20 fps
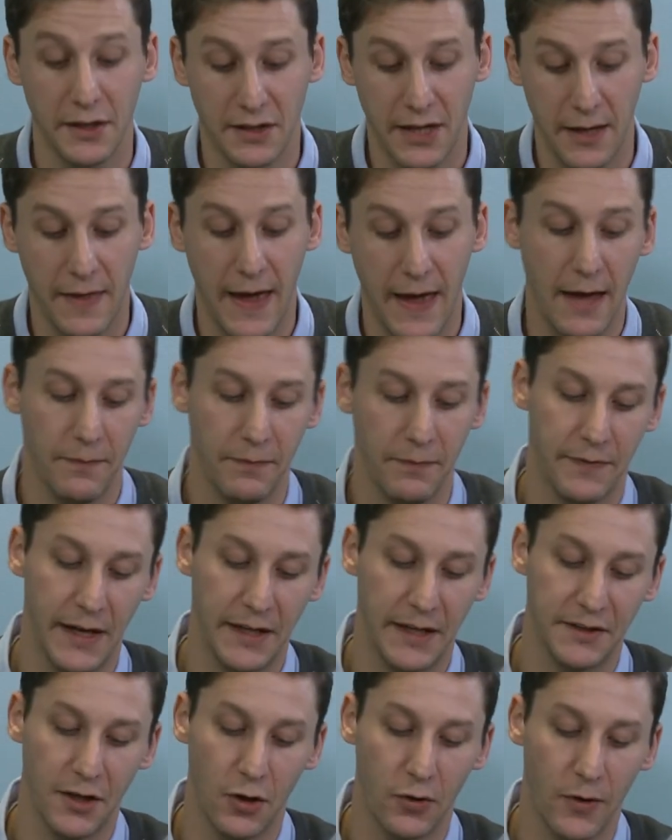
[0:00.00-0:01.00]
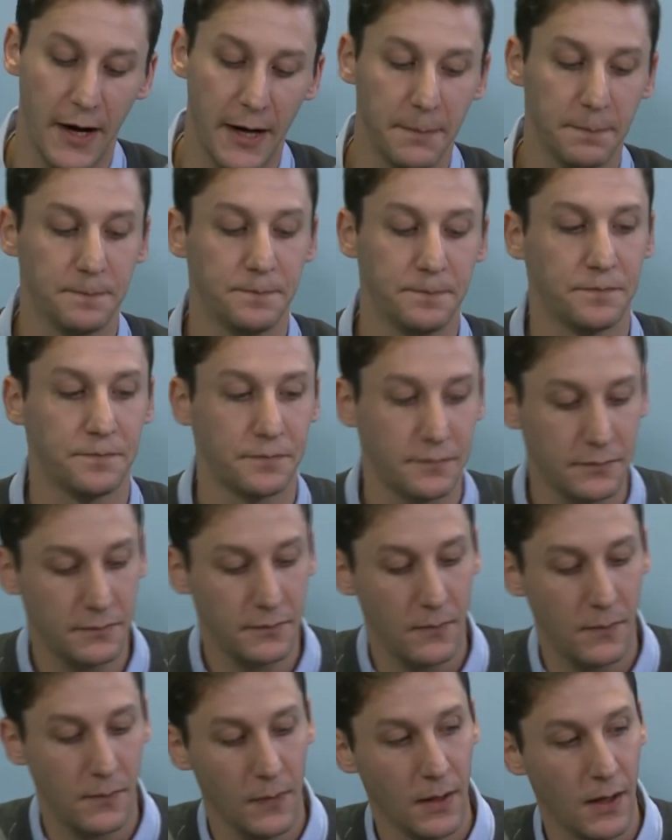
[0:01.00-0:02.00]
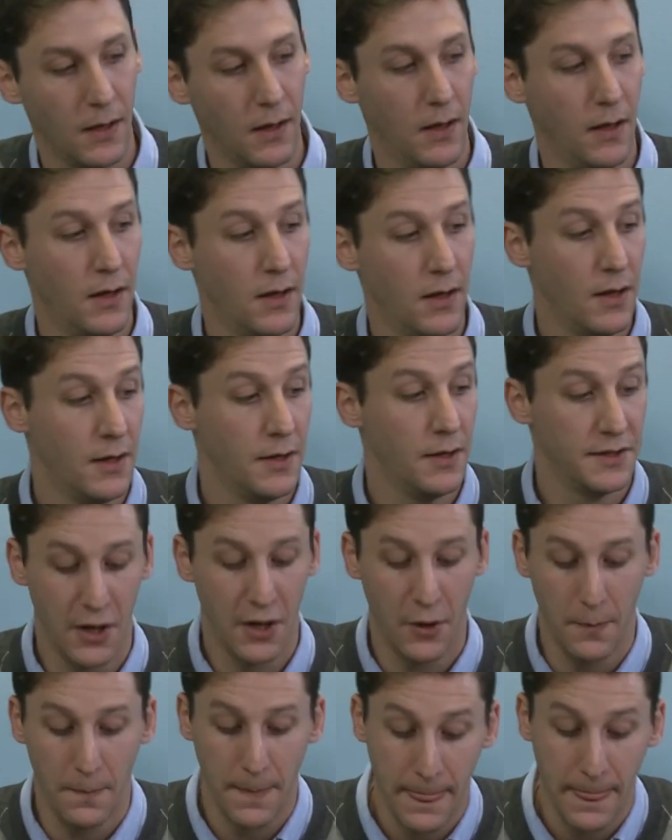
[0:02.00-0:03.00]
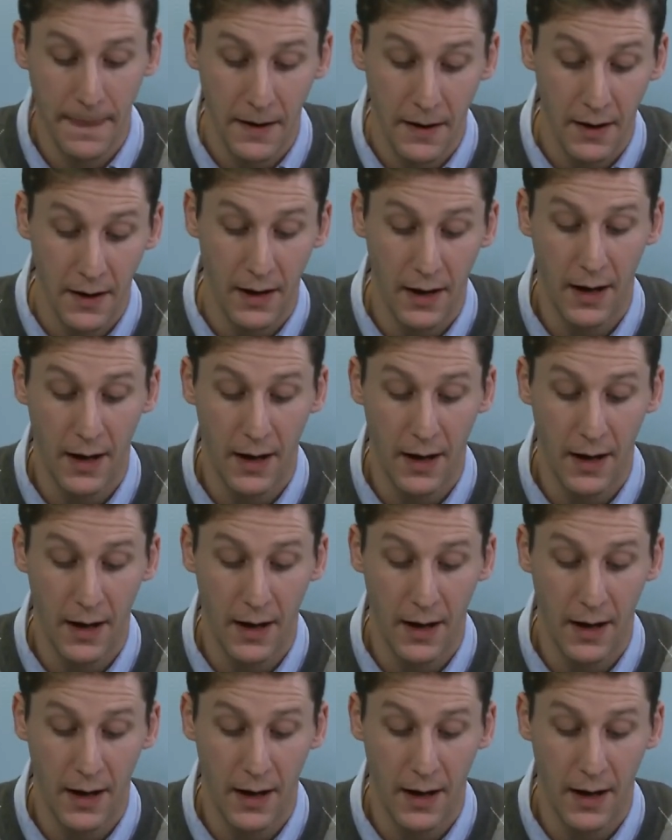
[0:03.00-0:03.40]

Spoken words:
things like that. That's all great. So